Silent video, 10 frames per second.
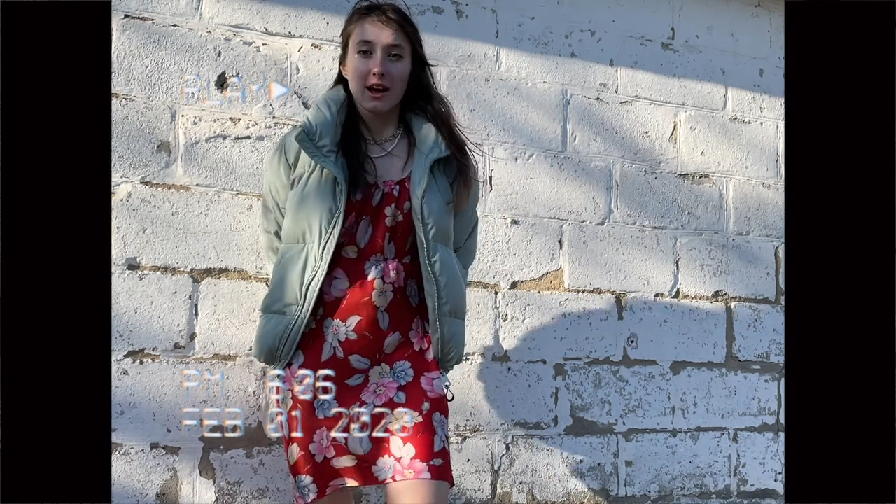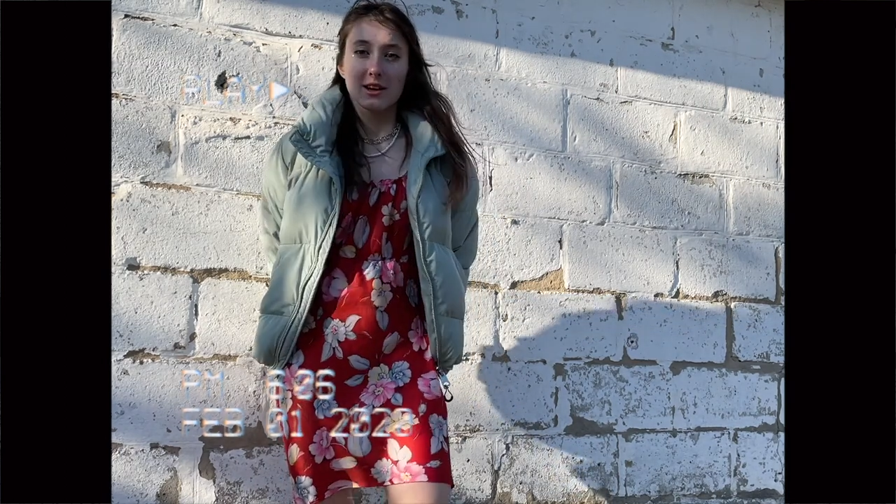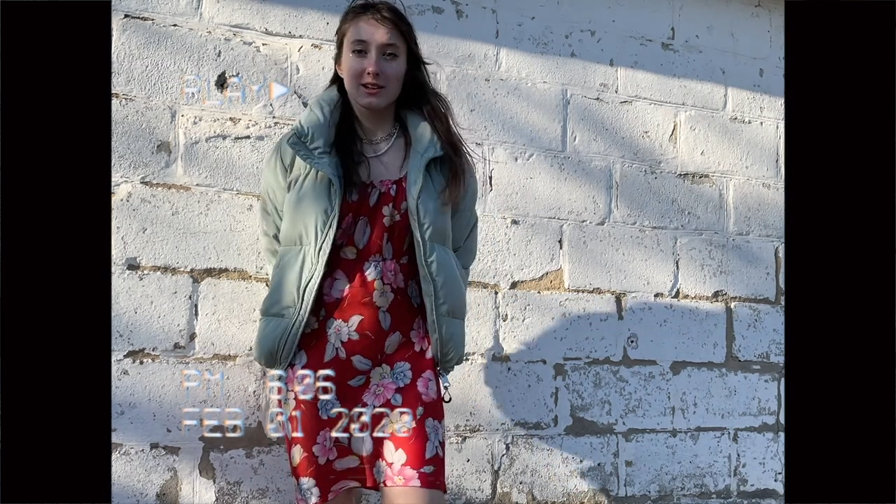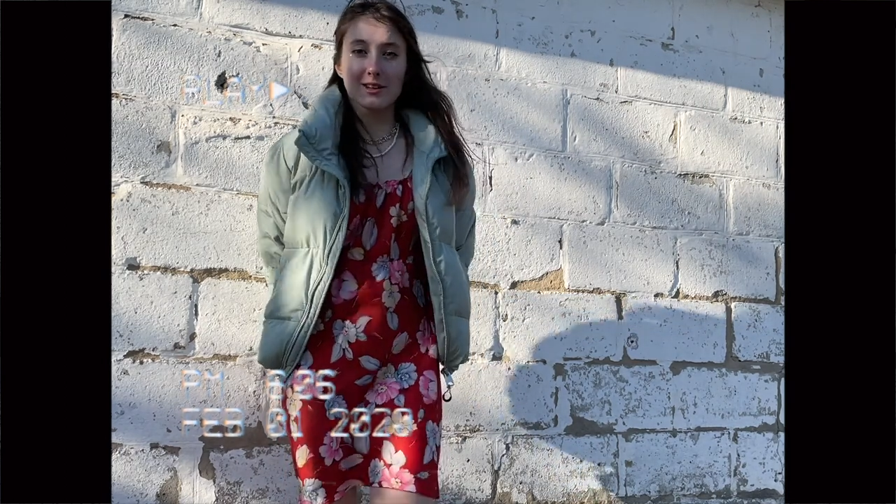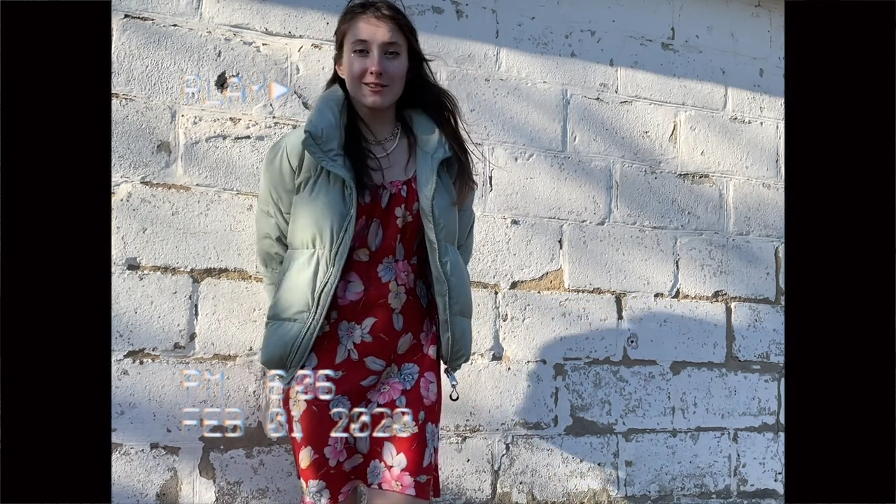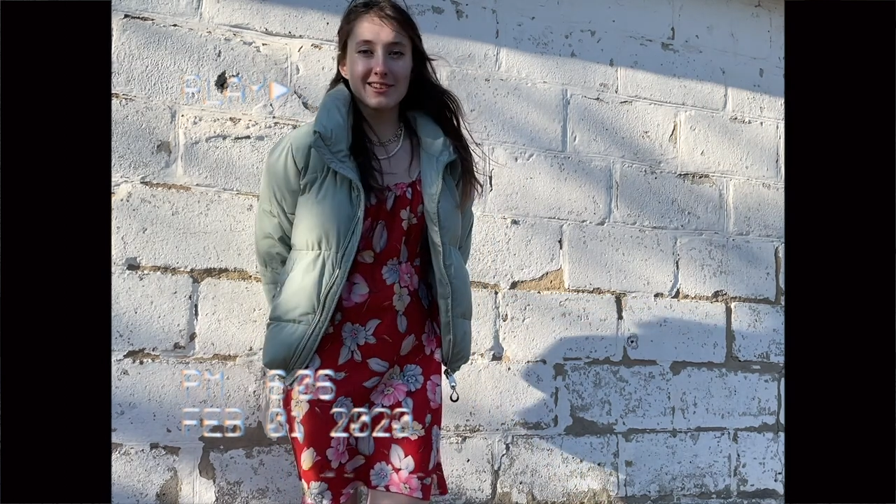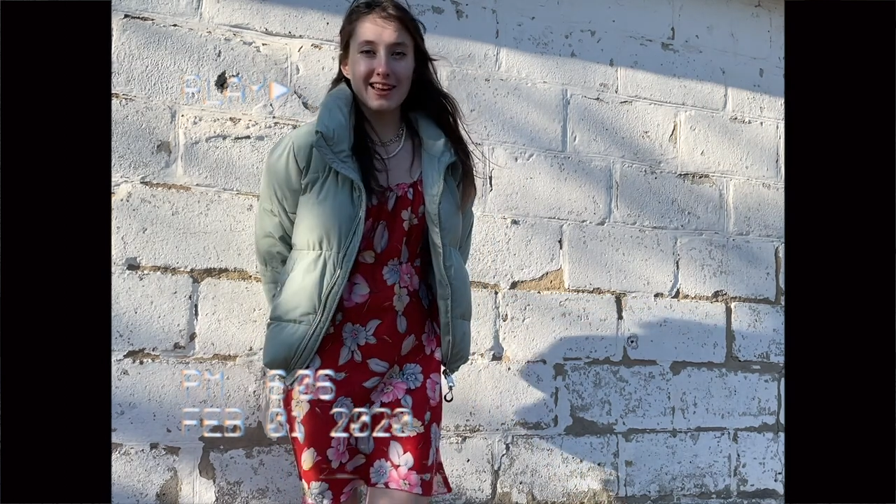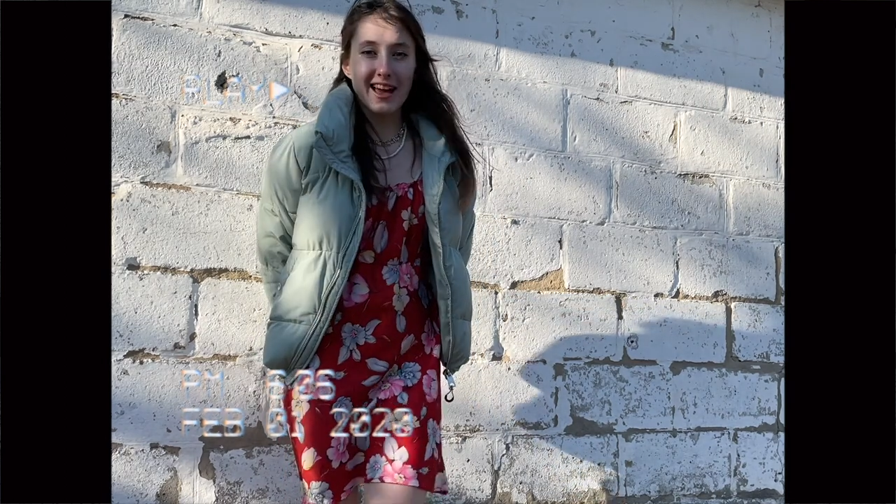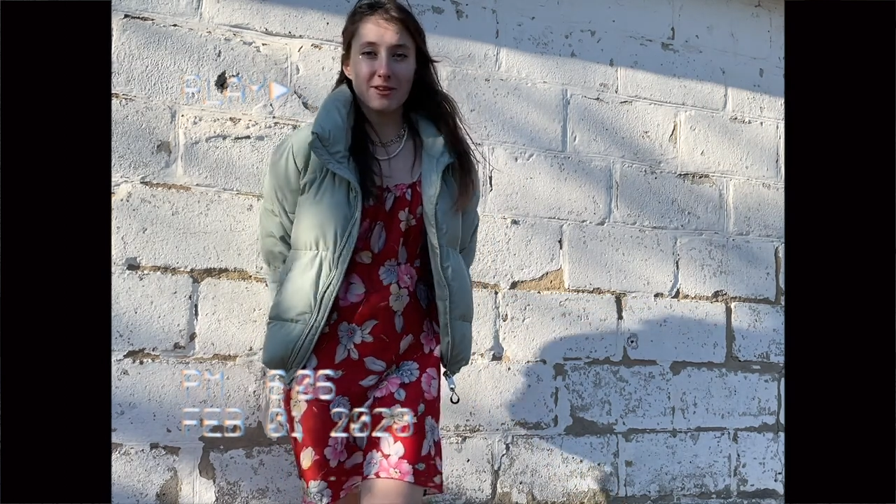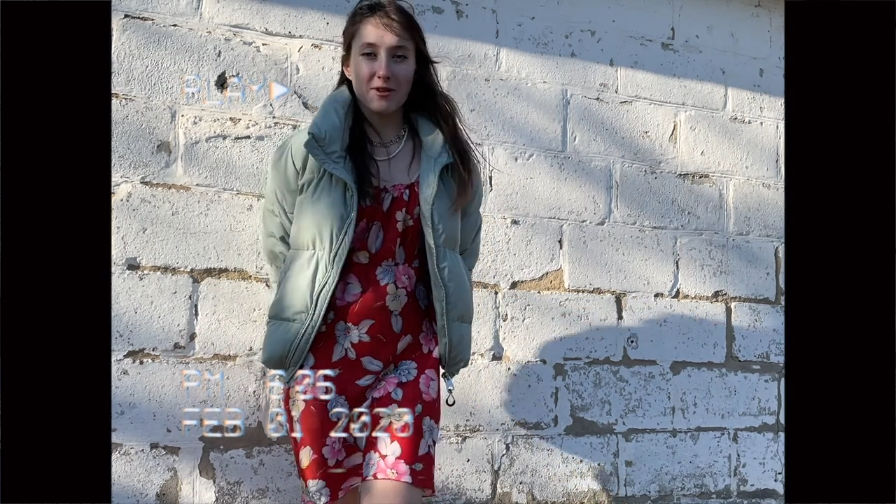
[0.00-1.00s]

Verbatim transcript: cute and